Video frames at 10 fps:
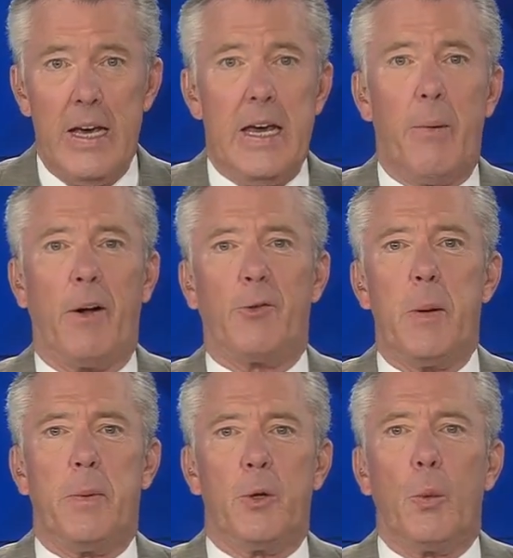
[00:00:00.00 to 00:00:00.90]
He wants
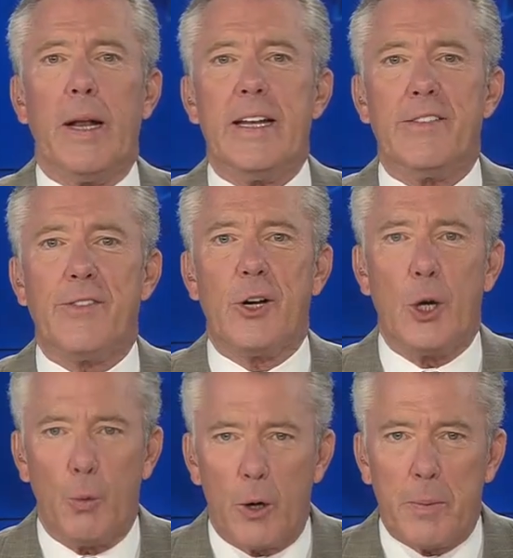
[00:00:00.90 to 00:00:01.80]
people to witness the
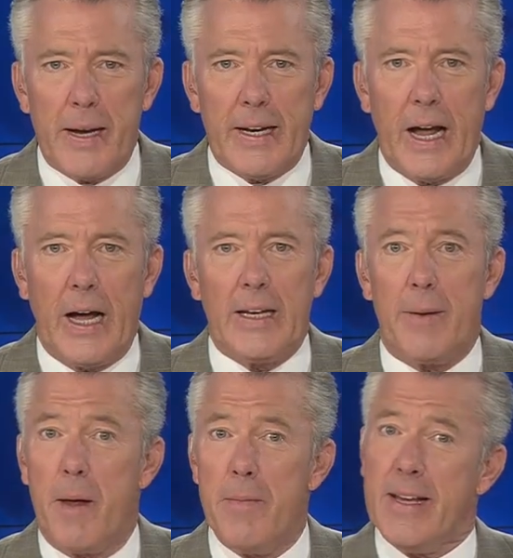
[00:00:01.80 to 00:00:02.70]
good work being done and
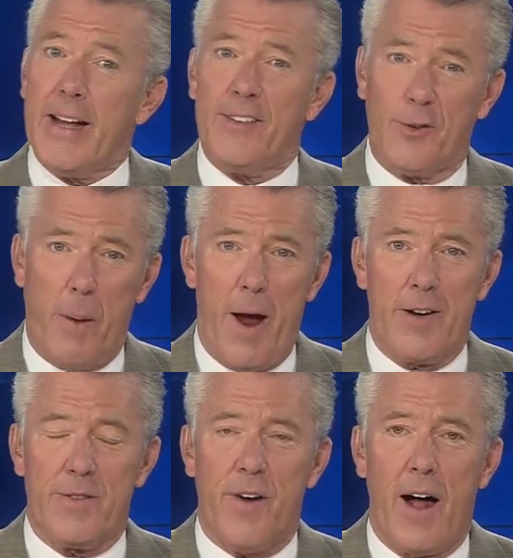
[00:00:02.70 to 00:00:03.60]
maybe get
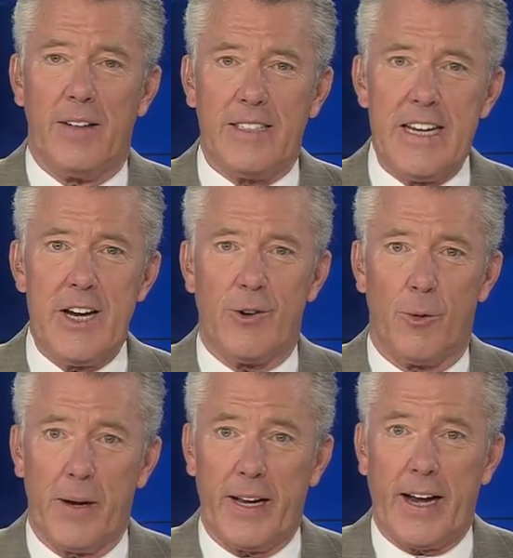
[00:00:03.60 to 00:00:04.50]
inspired to volunteer or
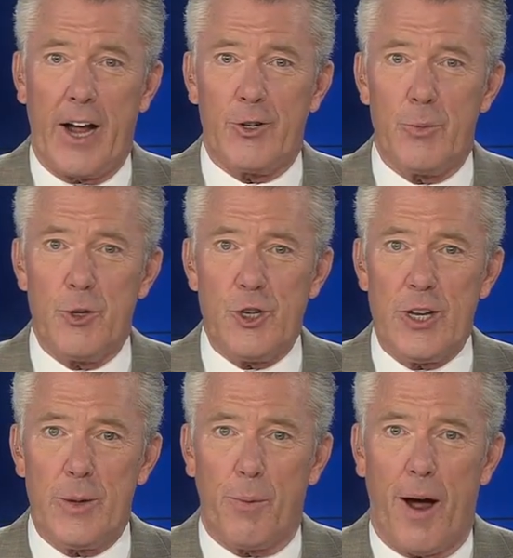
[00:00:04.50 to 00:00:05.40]
make a contribution
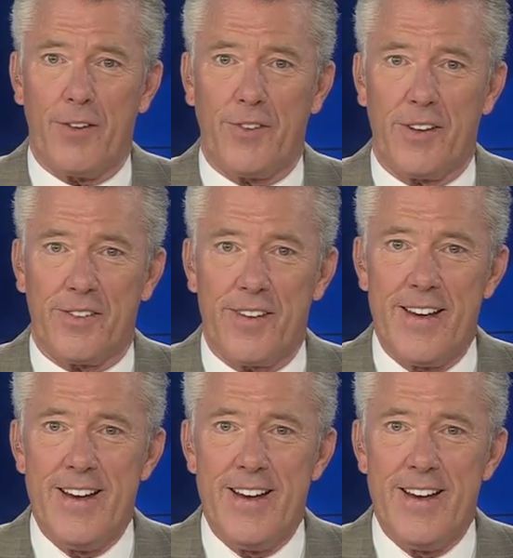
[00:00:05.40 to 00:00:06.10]
in the process.